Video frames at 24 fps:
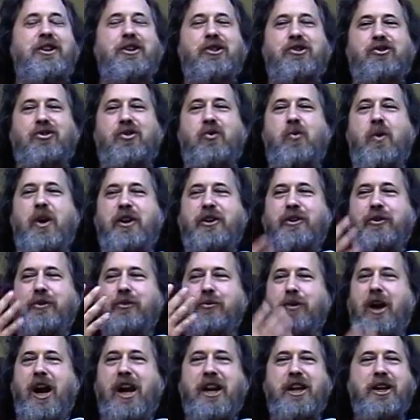So when you're
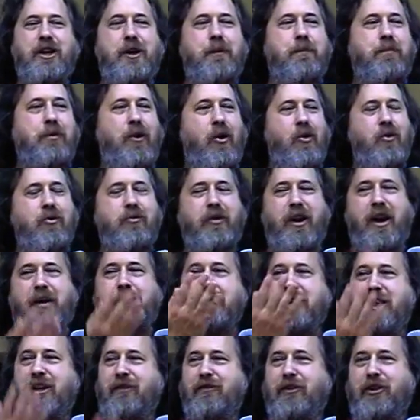writing a
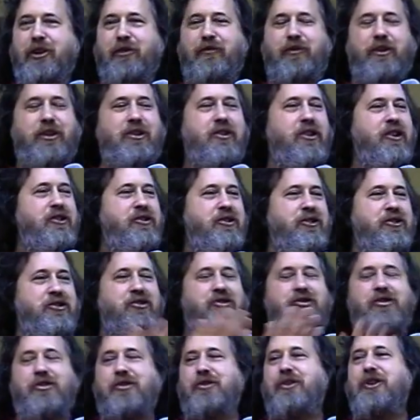program, even if it does a
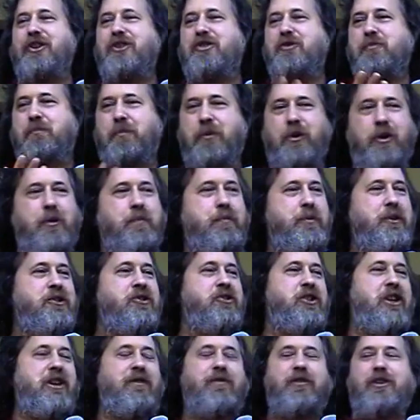serious
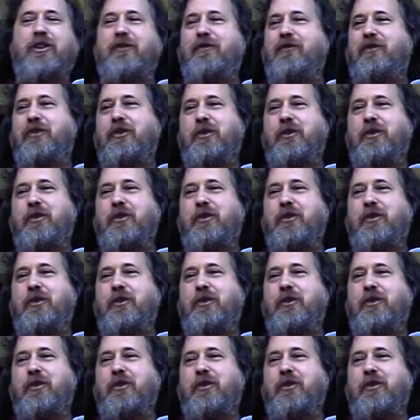purpose, even